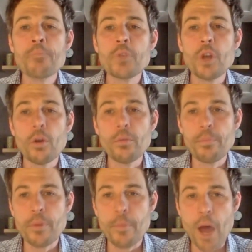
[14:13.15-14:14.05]
the
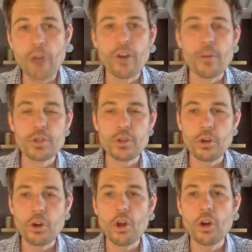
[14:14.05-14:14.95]

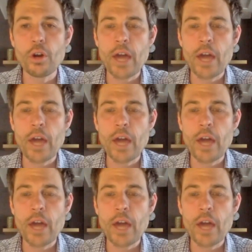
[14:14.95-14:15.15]
biopharmaceutical